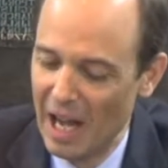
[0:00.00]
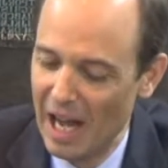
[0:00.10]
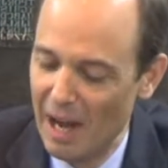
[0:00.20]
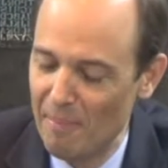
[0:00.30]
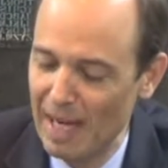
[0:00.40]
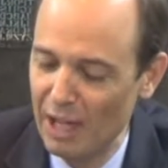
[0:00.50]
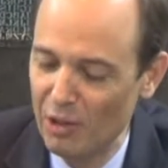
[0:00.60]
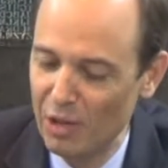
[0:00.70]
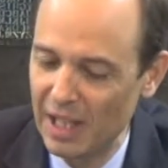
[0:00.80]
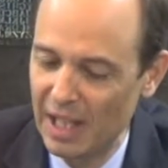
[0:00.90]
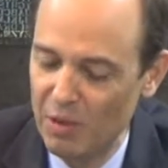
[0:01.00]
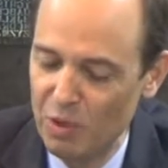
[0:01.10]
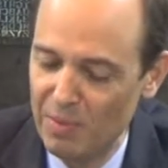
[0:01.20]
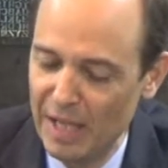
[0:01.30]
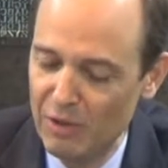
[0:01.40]
But I thought that it
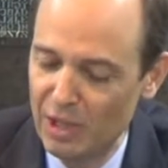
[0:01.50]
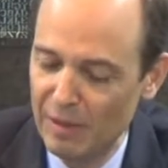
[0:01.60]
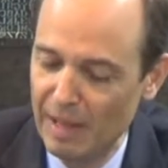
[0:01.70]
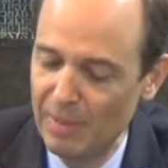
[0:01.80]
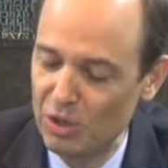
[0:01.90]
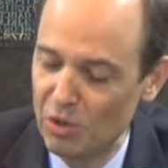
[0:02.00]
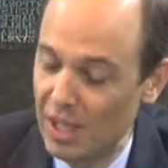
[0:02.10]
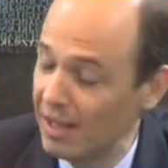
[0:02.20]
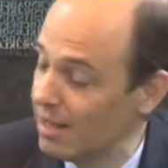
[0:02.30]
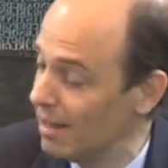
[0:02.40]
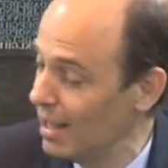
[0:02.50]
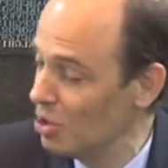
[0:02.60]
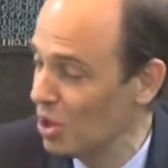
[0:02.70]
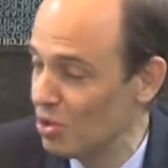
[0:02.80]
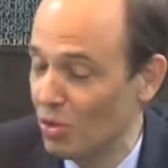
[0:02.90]
would be interesting maybe to set the
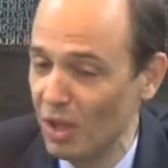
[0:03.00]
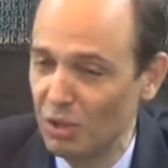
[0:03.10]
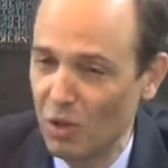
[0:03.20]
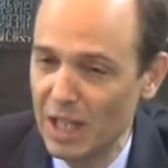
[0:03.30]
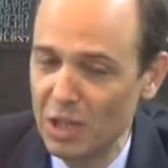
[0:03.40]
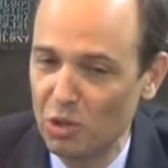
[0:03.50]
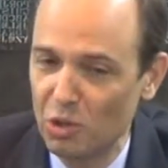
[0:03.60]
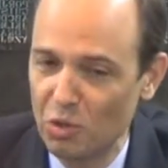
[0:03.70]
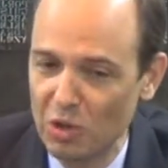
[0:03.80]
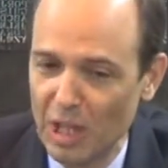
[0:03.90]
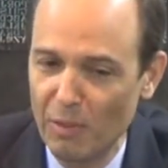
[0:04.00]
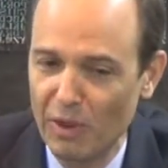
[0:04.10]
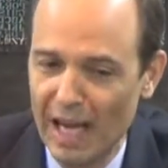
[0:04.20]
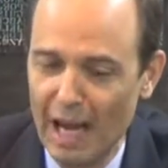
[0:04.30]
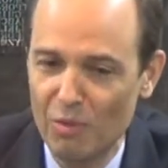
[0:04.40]
stage just to listen to some of
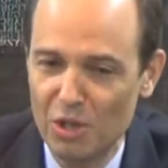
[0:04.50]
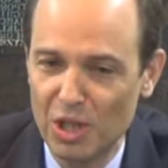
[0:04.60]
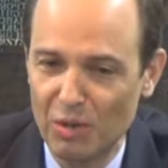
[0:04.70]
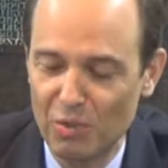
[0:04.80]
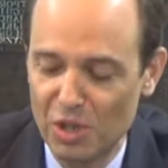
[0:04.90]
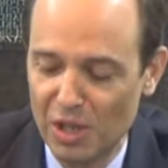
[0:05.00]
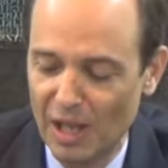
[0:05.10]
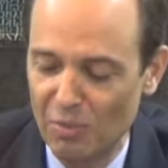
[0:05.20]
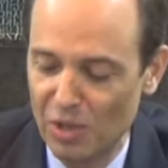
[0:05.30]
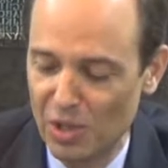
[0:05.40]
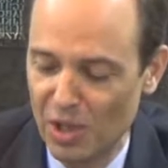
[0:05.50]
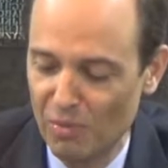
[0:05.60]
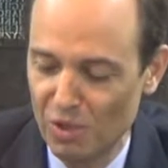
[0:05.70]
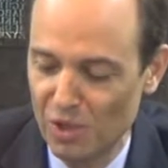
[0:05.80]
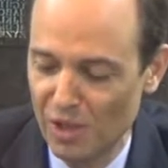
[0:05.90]
the language that
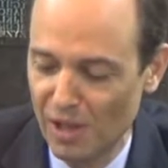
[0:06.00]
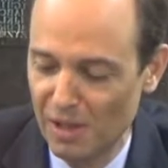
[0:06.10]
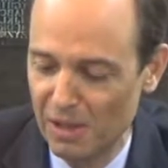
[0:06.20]
was